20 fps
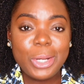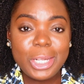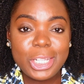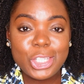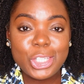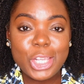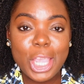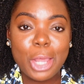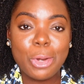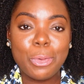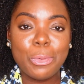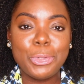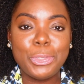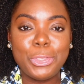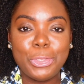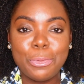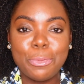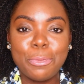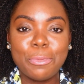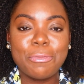this channel
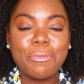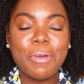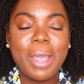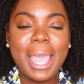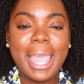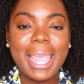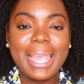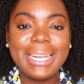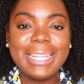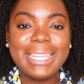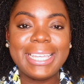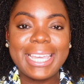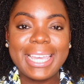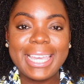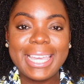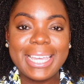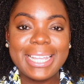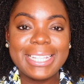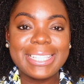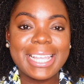you'll find
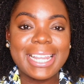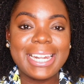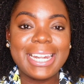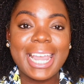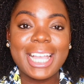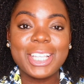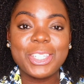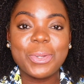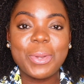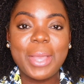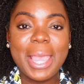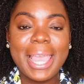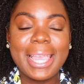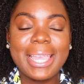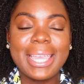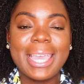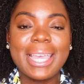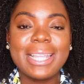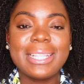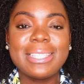kids natural hair
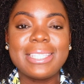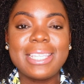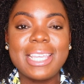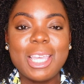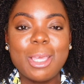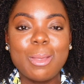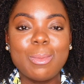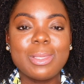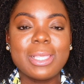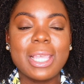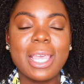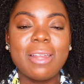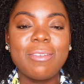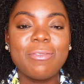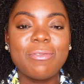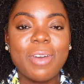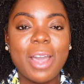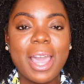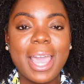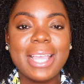care tips,
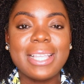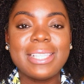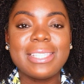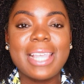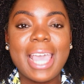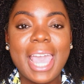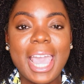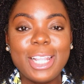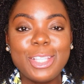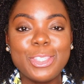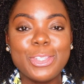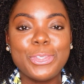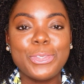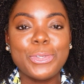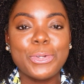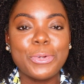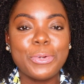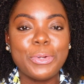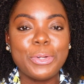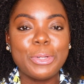advice and
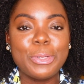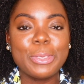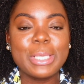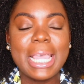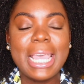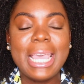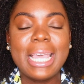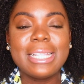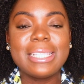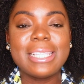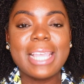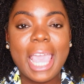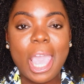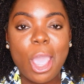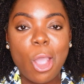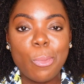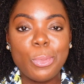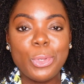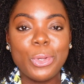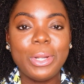tutorials to
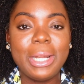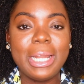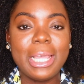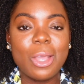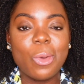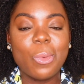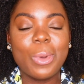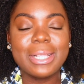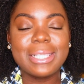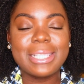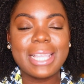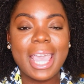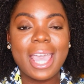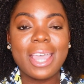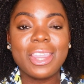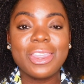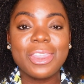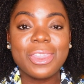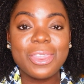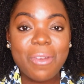help your little one's
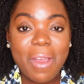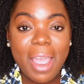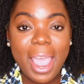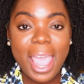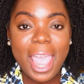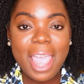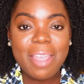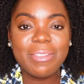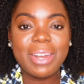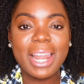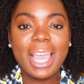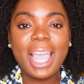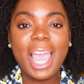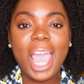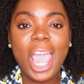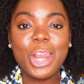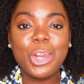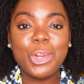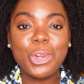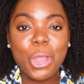hair thrive like
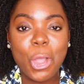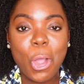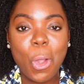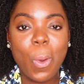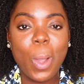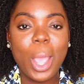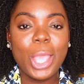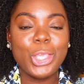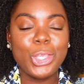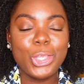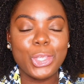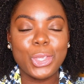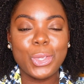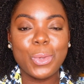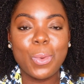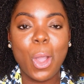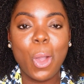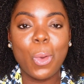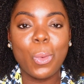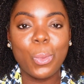I know
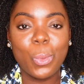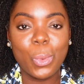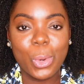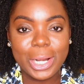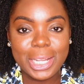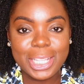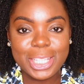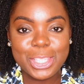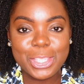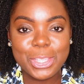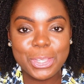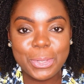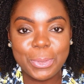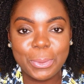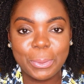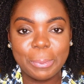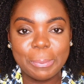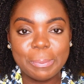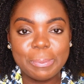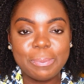you want it to.
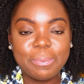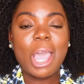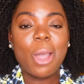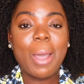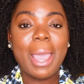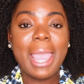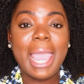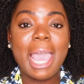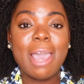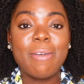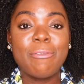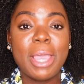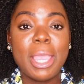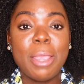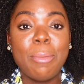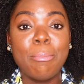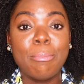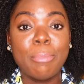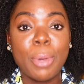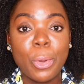Now I have
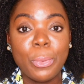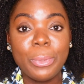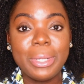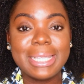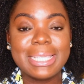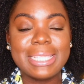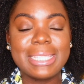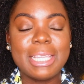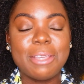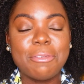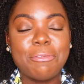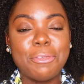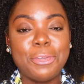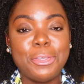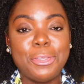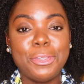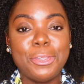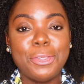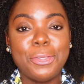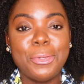a bonus tip for
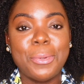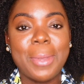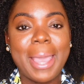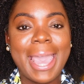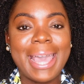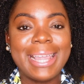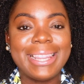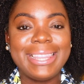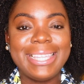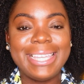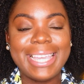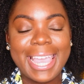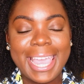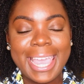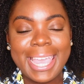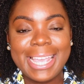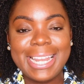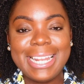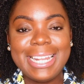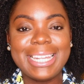you at the
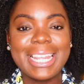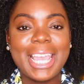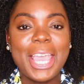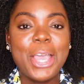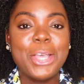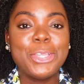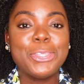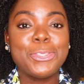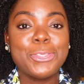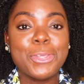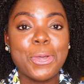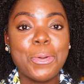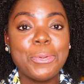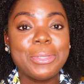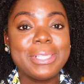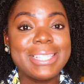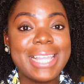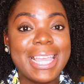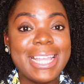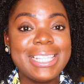end, so
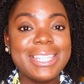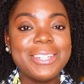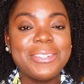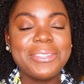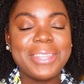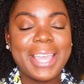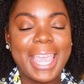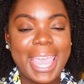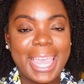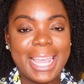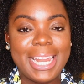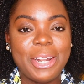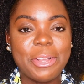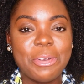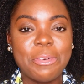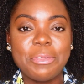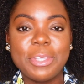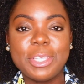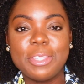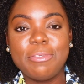stay till the end
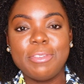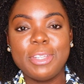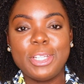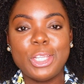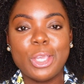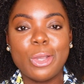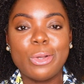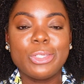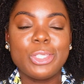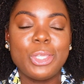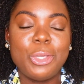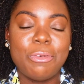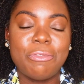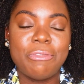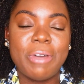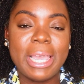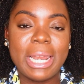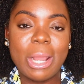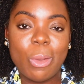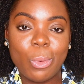of this video so you'll
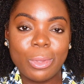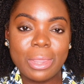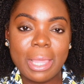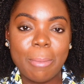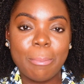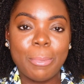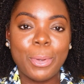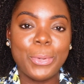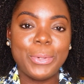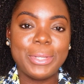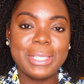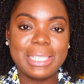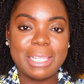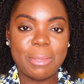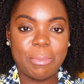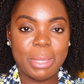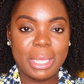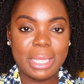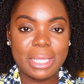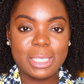find out what that bonus
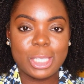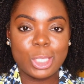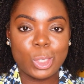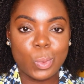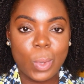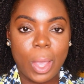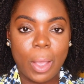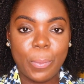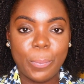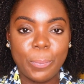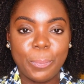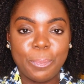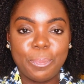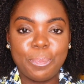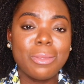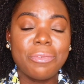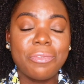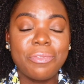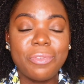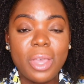tip is as well. So
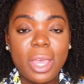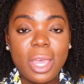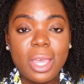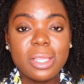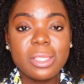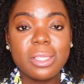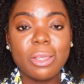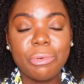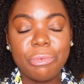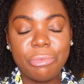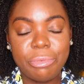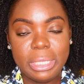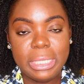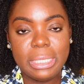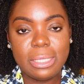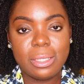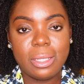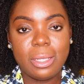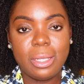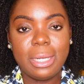the first
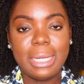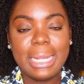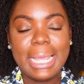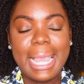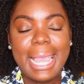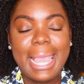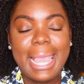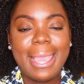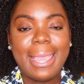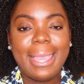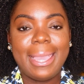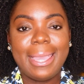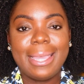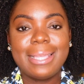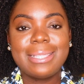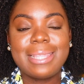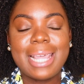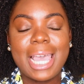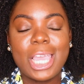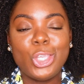reason
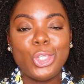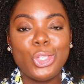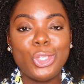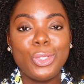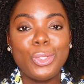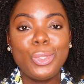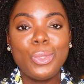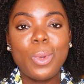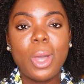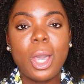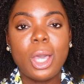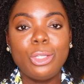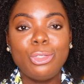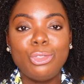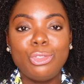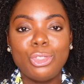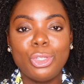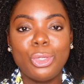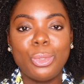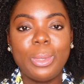is that you are
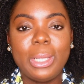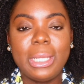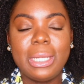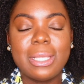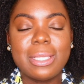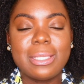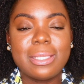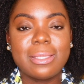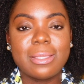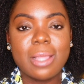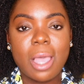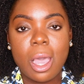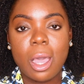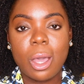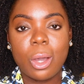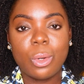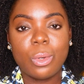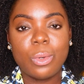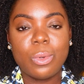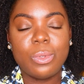doing
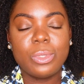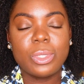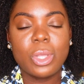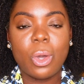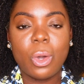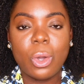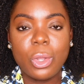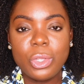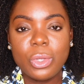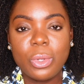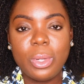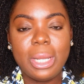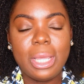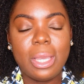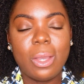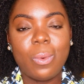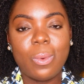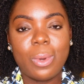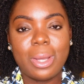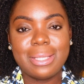styles on your
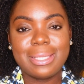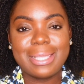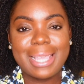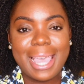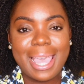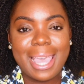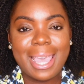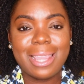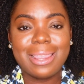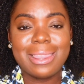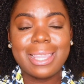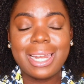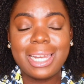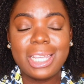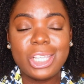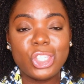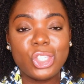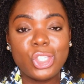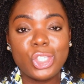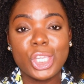little one's hair that
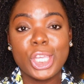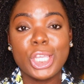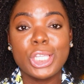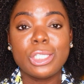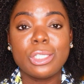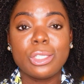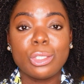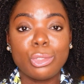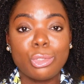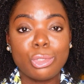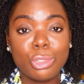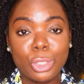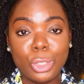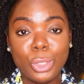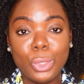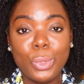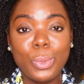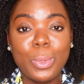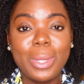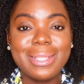is just
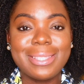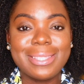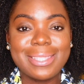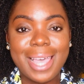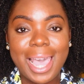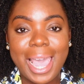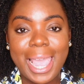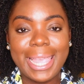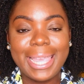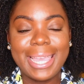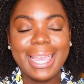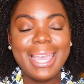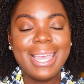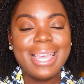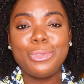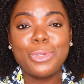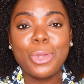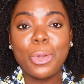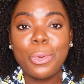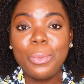too tight. You
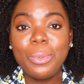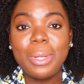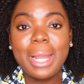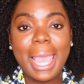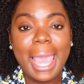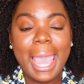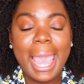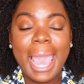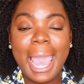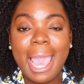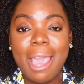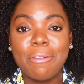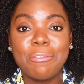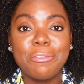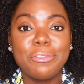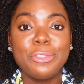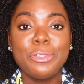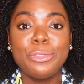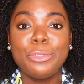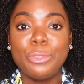don't
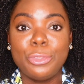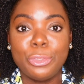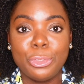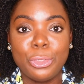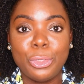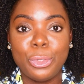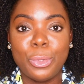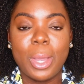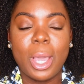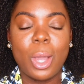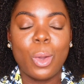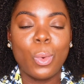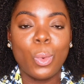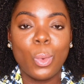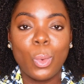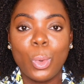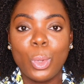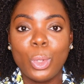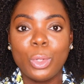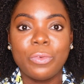have to do
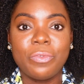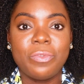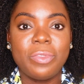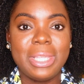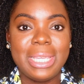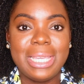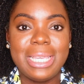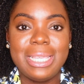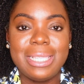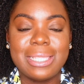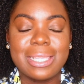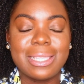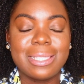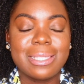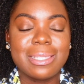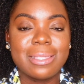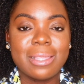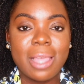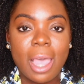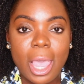all of these
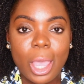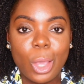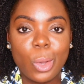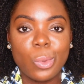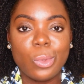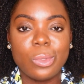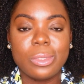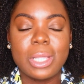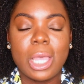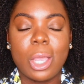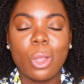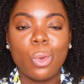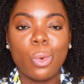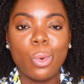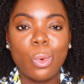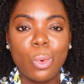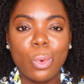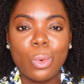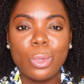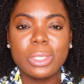styles that
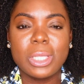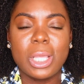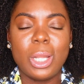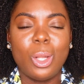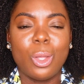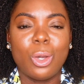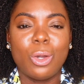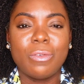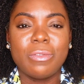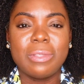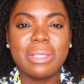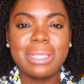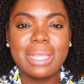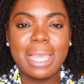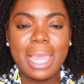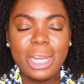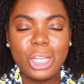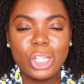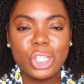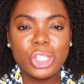cause a lot of
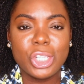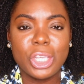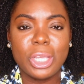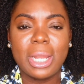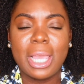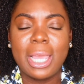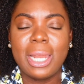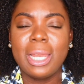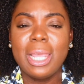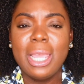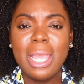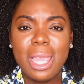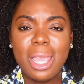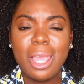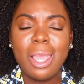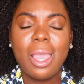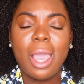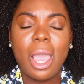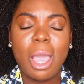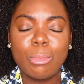tension, and
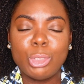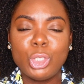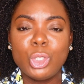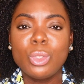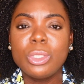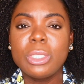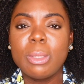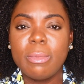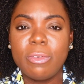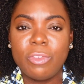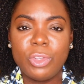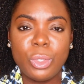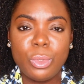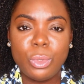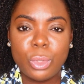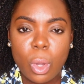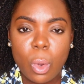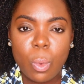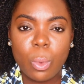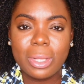I'm sure some of you
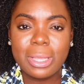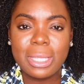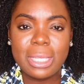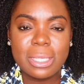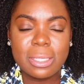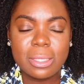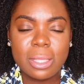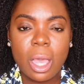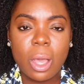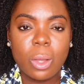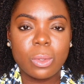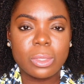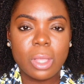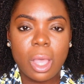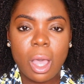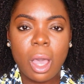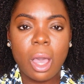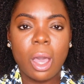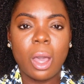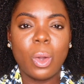know what these styles
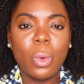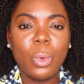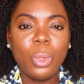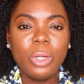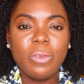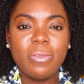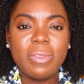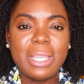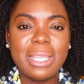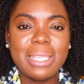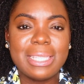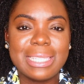are. All of these